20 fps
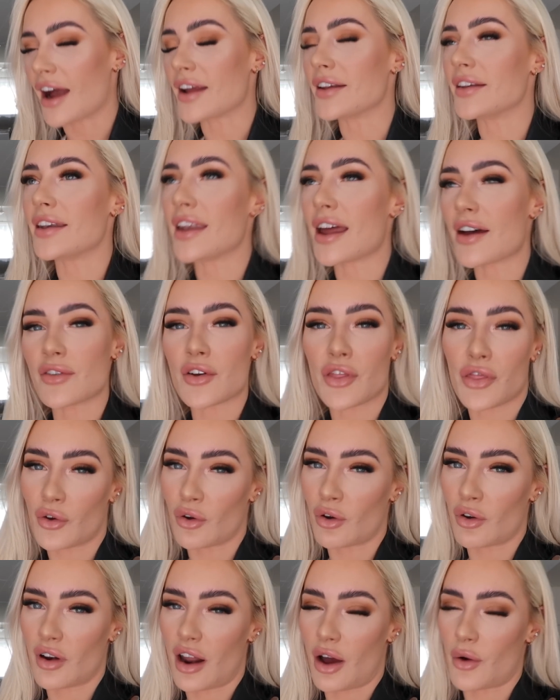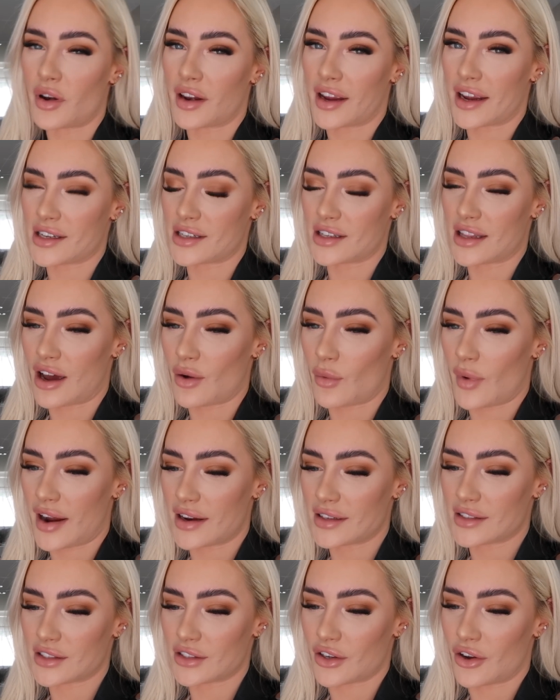I never thought I would get to that
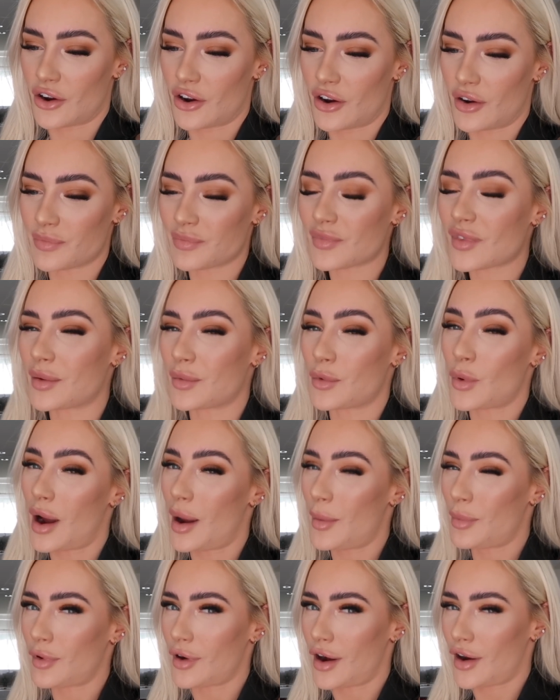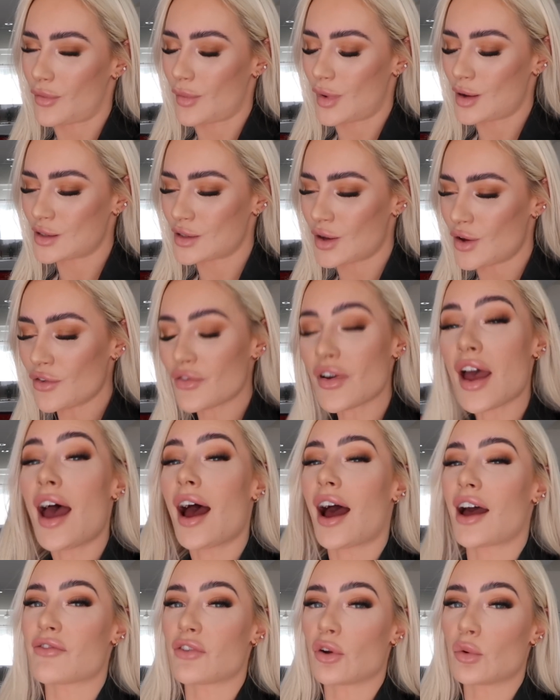weight, so I'm quite proud of myself.
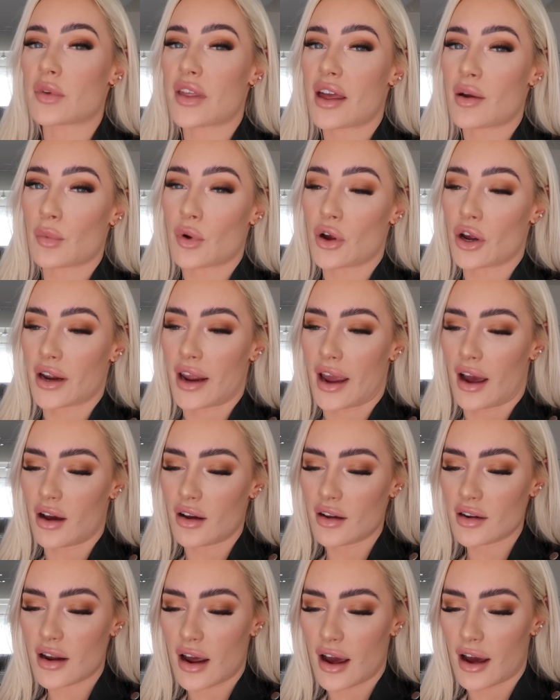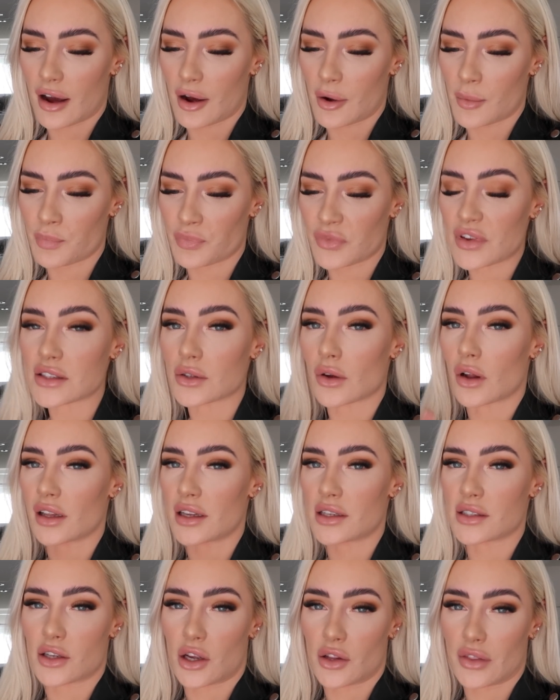I filmed that workout, so I'll
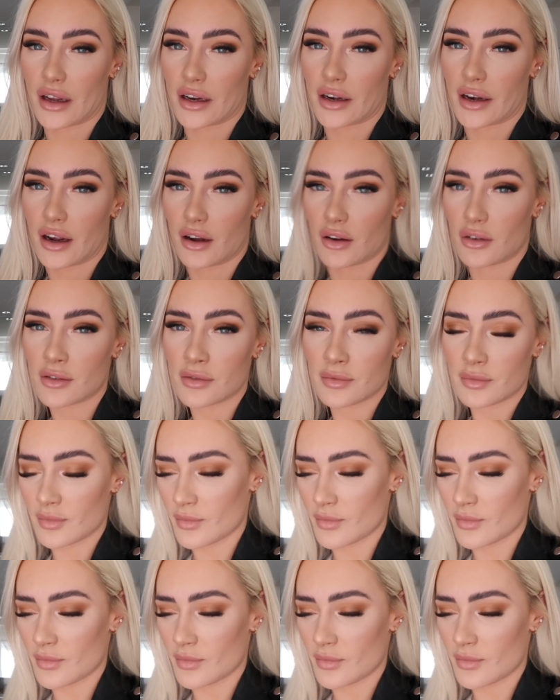insert that now.